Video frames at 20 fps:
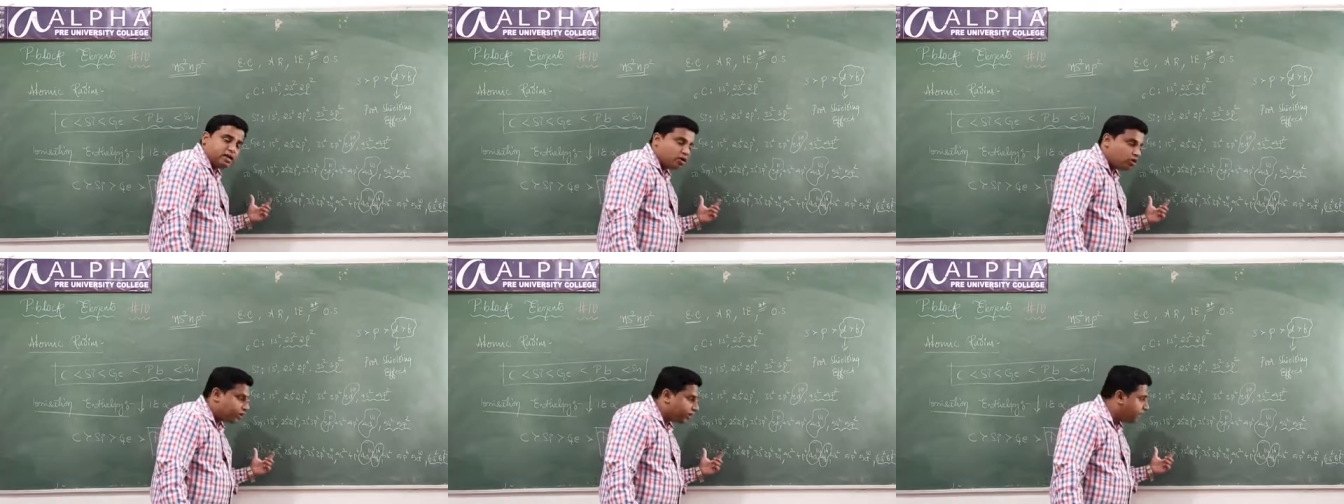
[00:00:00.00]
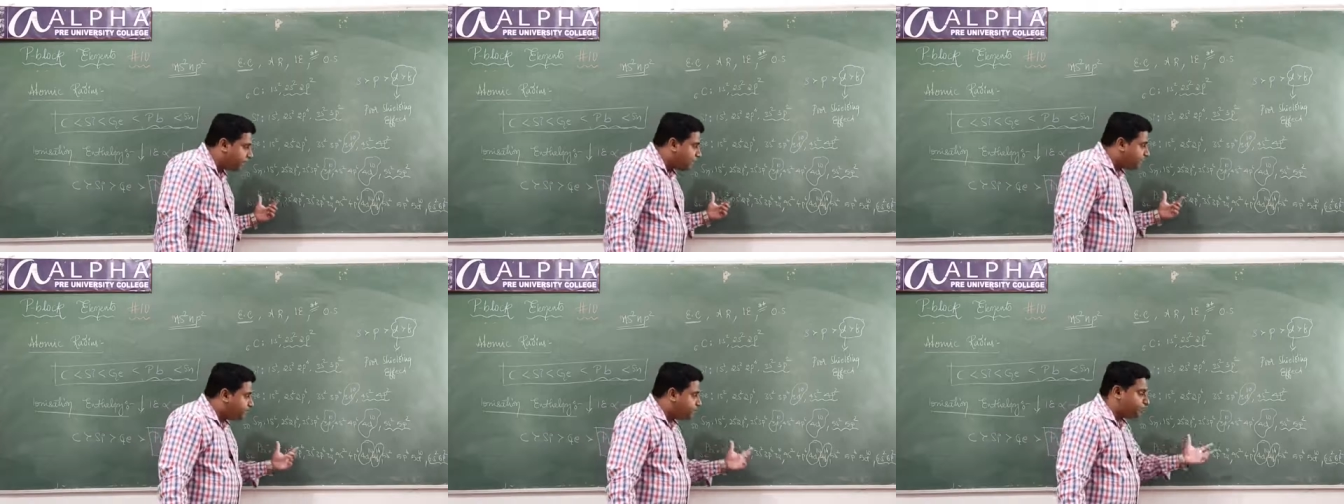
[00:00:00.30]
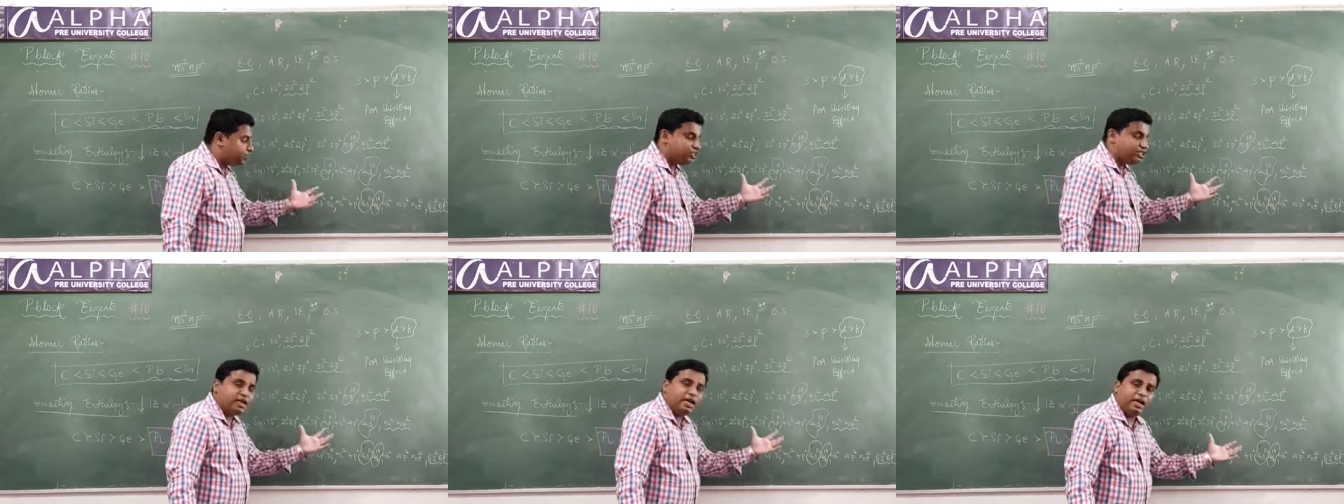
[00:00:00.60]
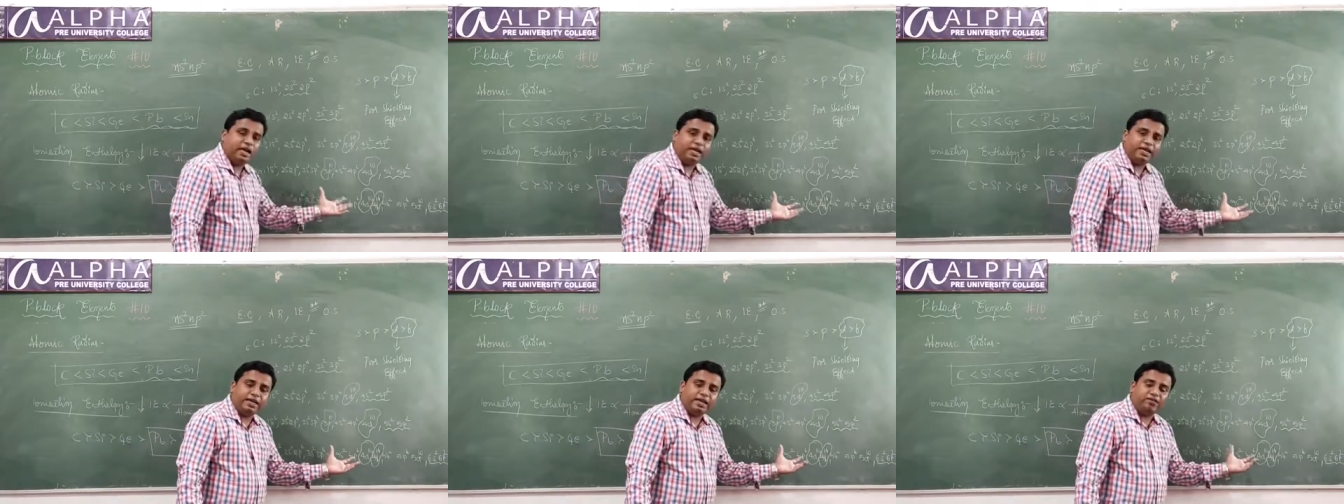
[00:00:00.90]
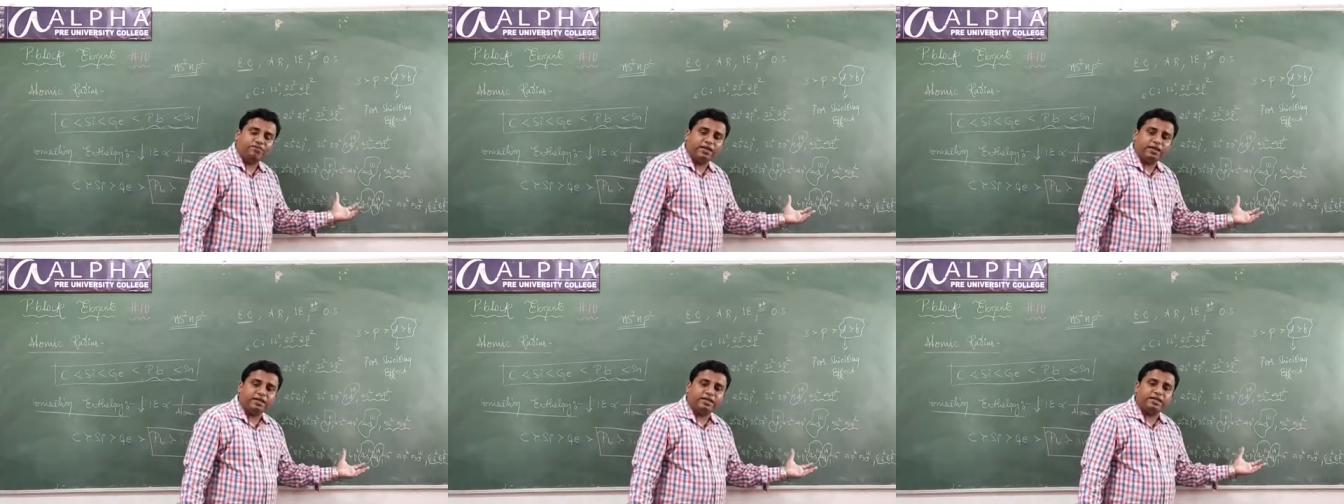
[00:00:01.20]
okay, the shielding
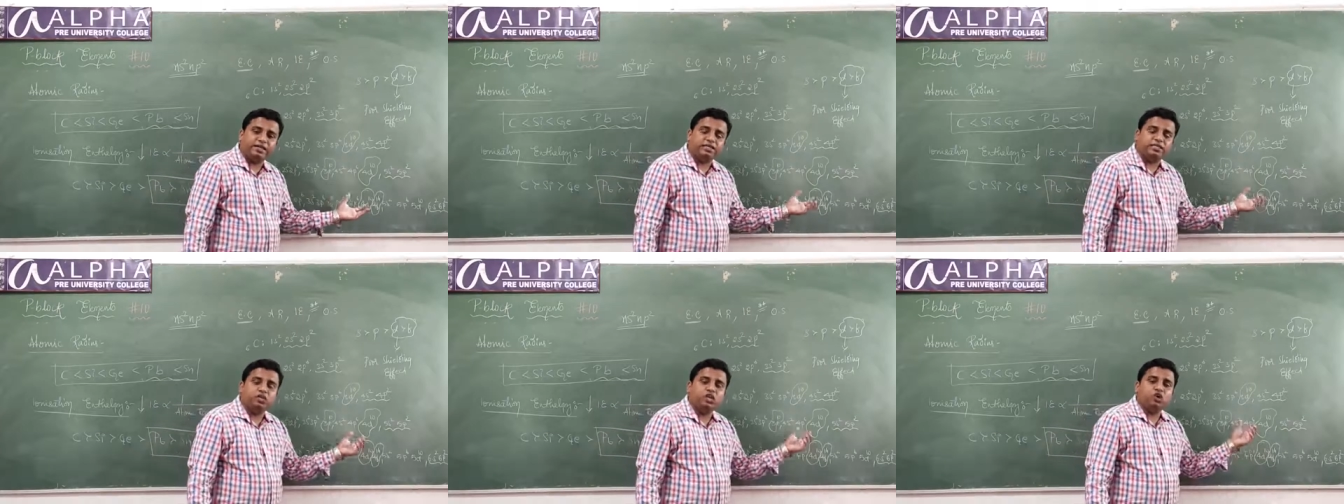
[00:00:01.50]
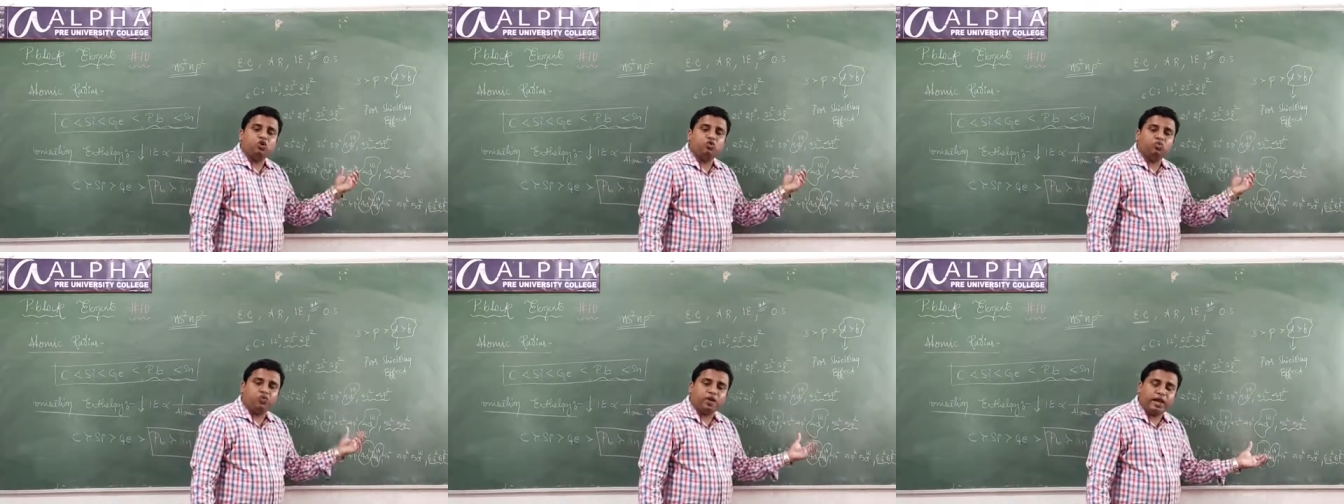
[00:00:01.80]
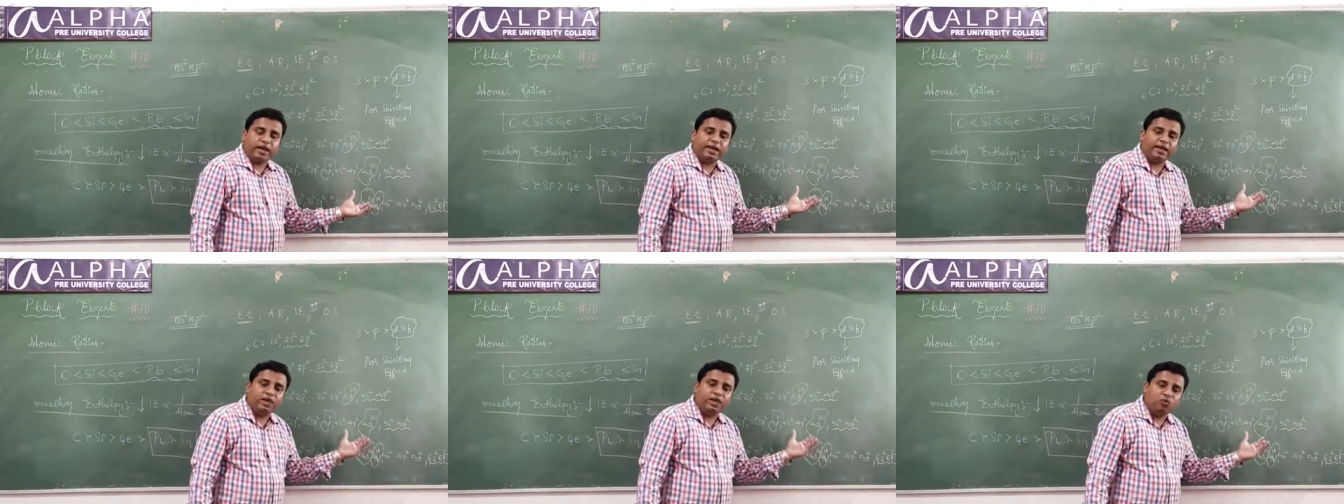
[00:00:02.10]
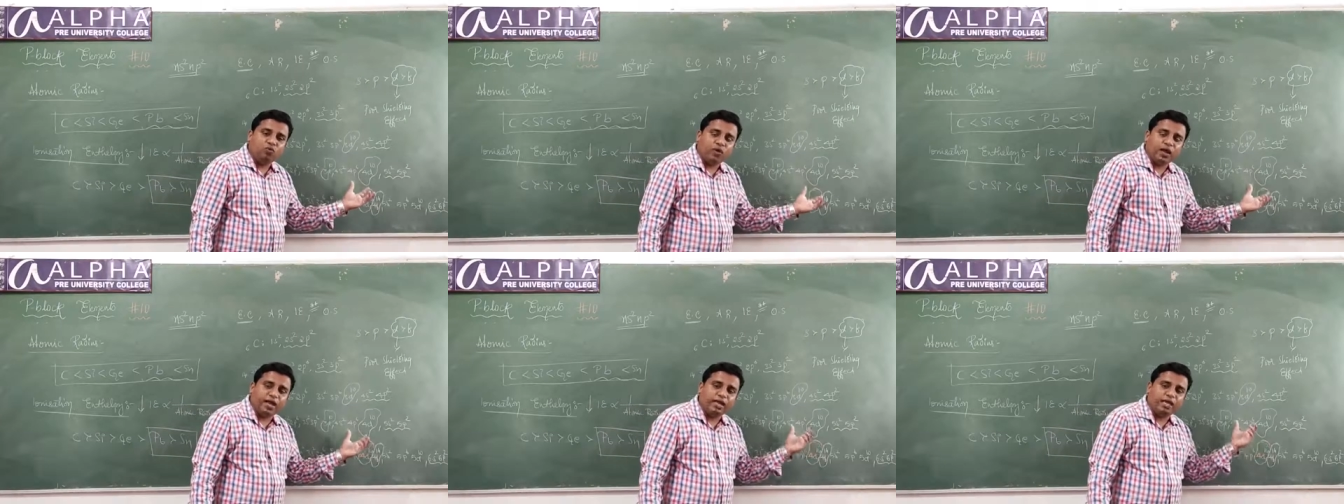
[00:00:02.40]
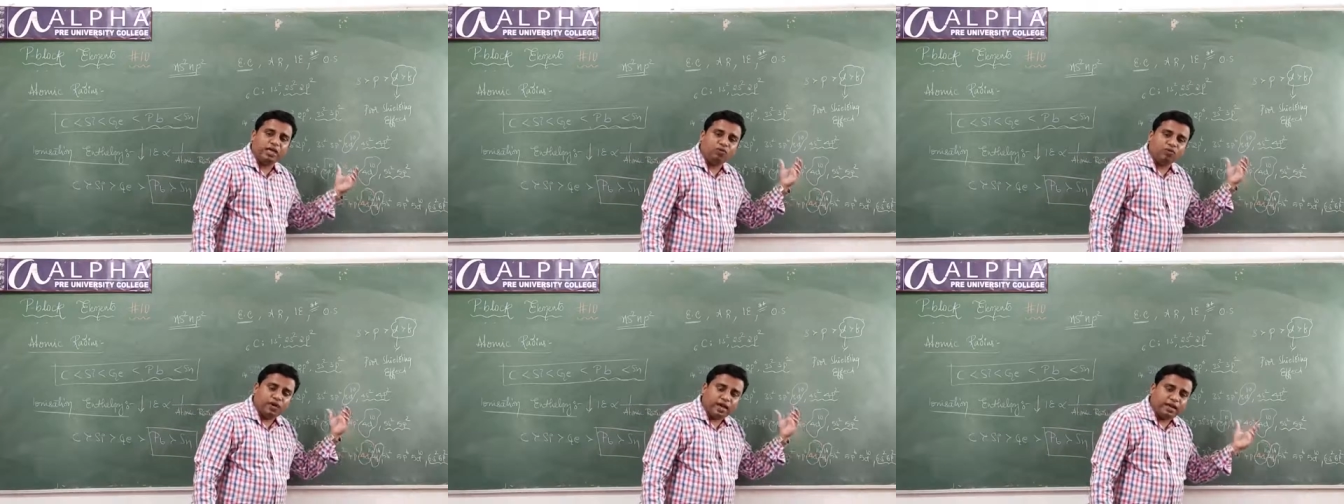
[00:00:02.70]
effect is
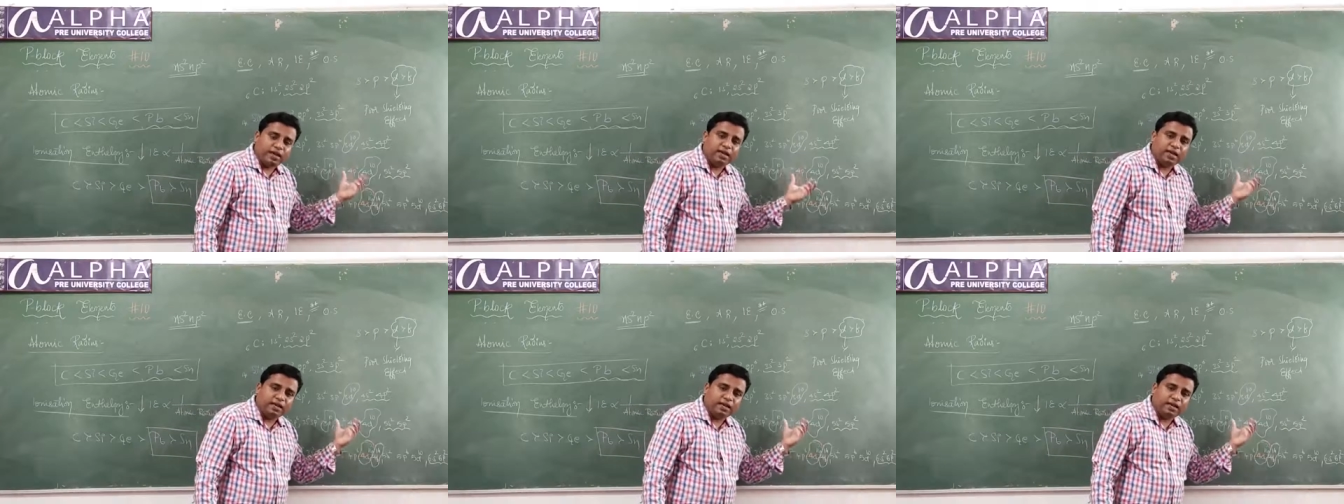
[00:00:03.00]
very